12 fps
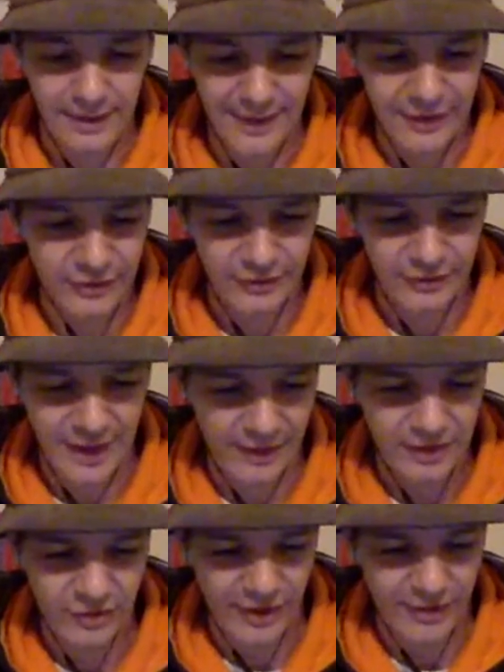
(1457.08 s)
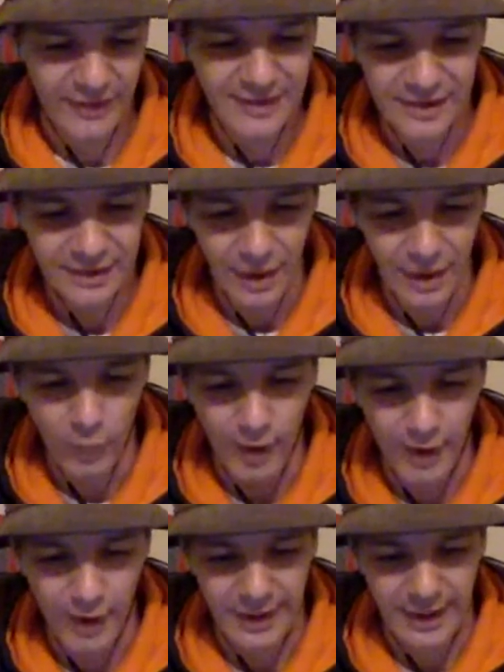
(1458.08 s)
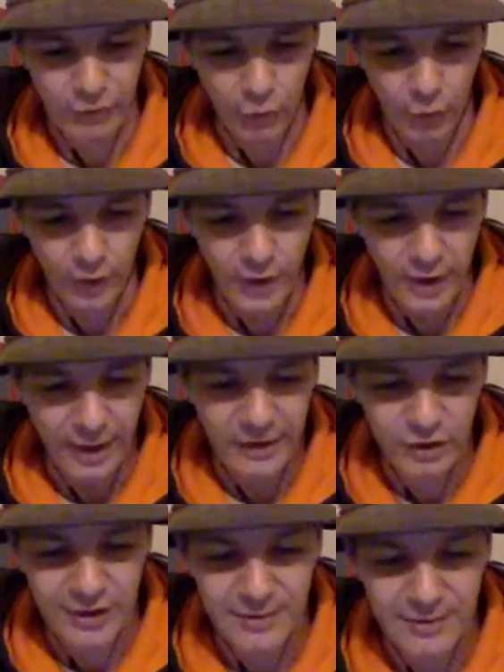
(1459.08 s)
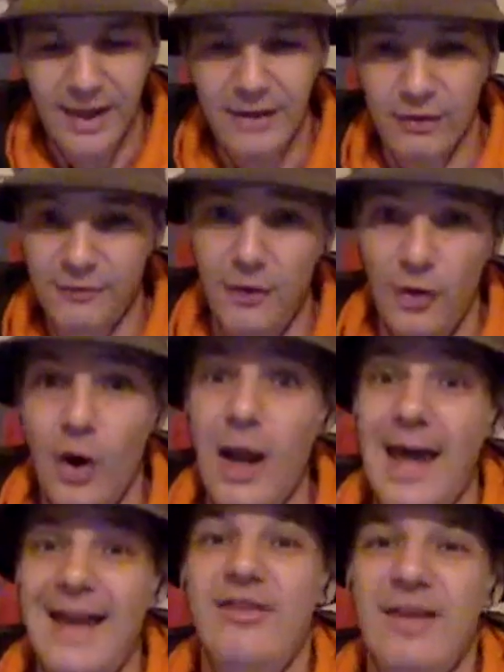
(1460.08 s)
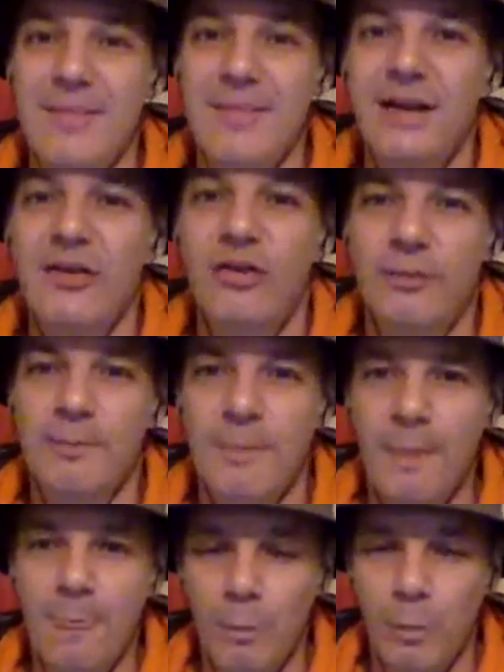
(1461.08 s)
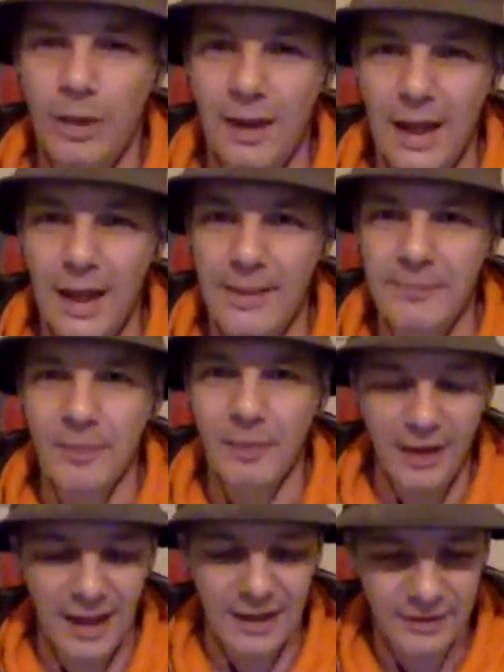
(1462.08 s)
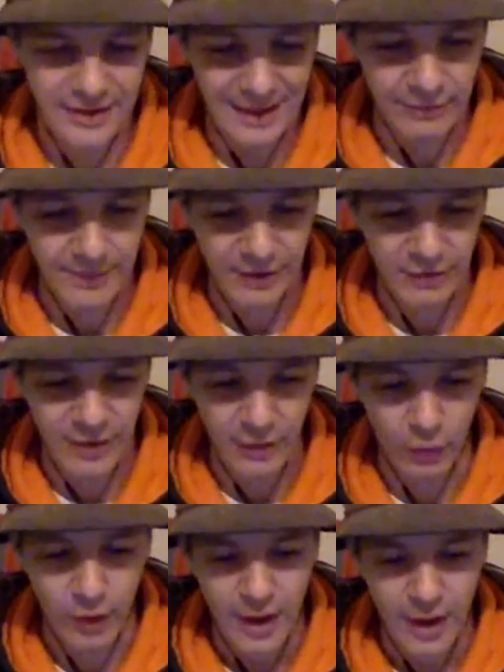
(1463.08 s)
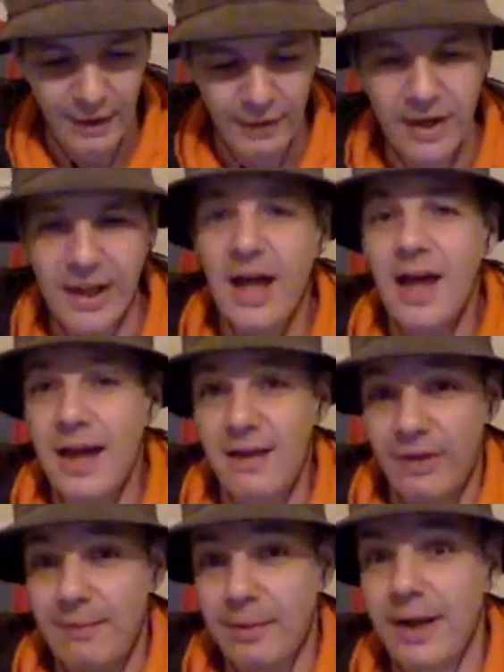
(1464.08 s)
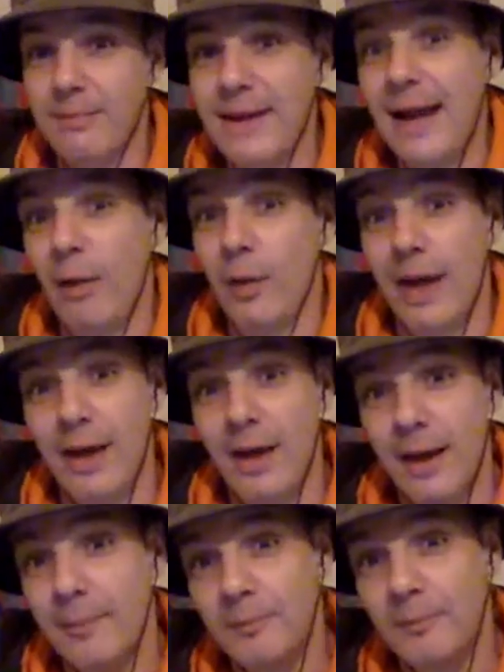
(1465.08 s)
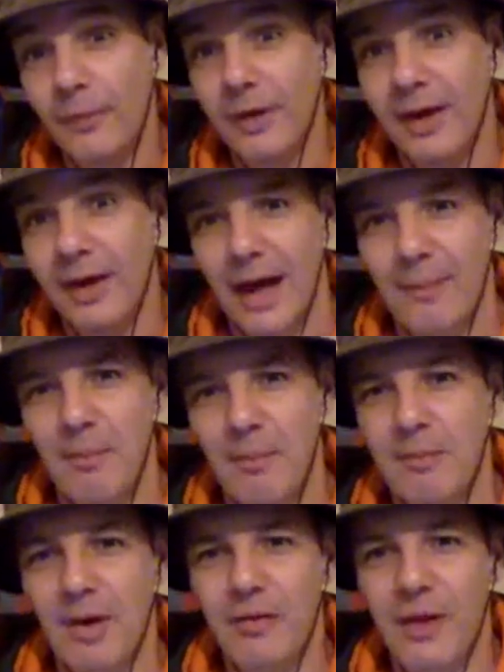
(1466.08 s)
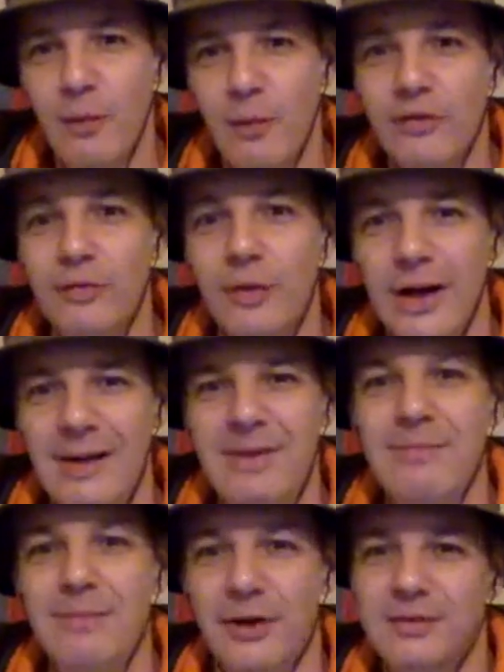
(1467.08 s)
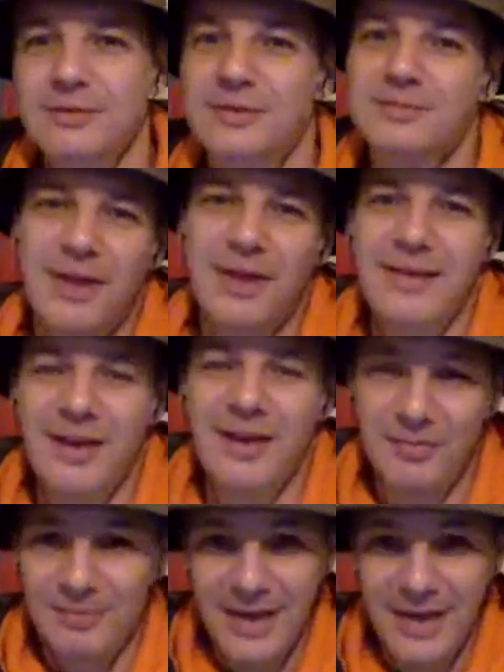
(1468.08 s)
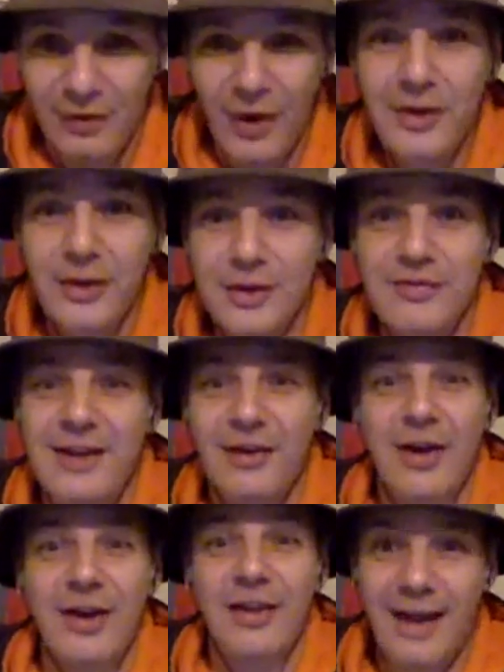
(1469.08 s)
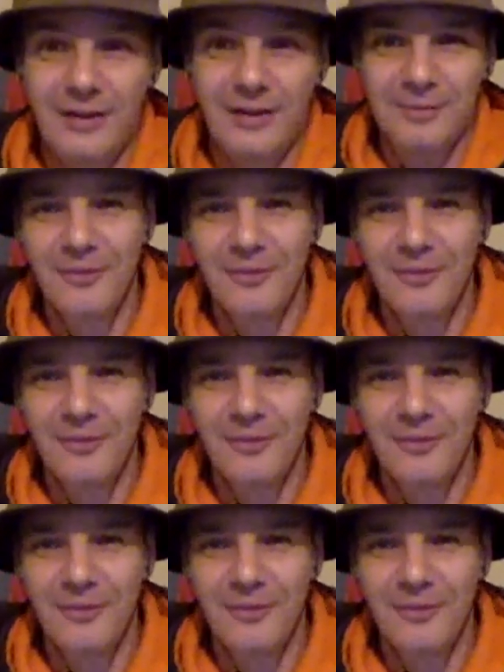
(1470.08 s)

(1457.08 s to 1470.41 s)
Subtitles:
They just, you say they didn't go wide at all. I mean, Julian played the full 80 minutes and didn't have to make a tackle. Now, clearly, if they played me out there, they would have run at me. But hey, even I could defend like that,